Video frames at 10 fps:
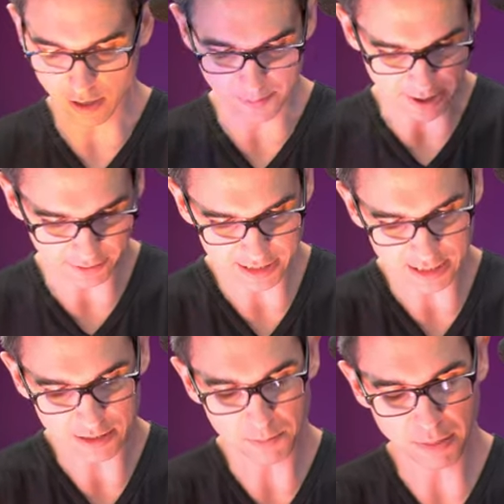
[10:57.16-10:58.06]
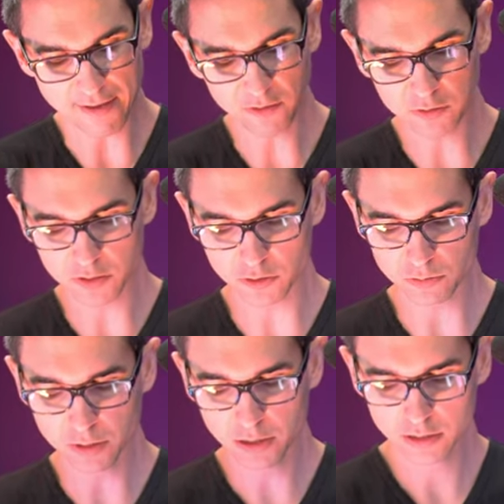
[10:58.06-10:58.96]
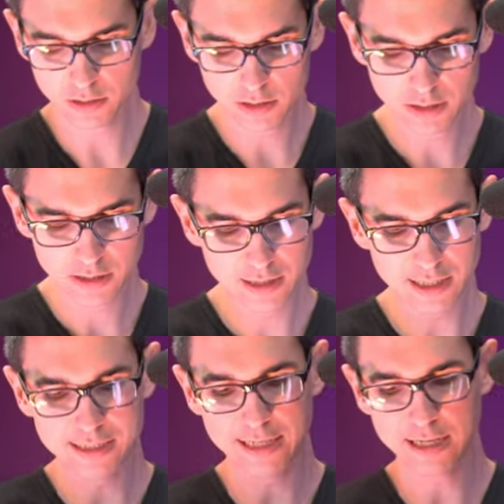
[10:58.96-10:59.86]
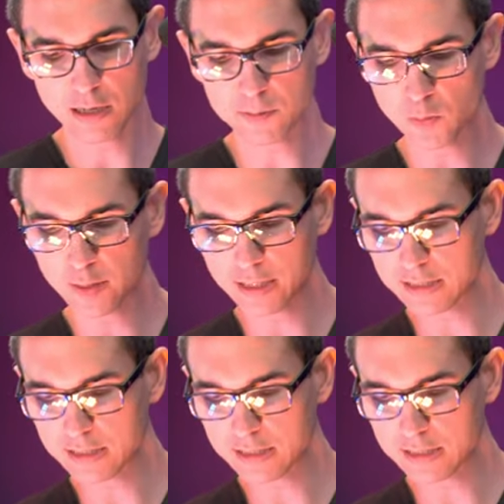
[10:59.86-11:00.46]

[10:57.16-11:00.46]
about the Pavo tube is it comes with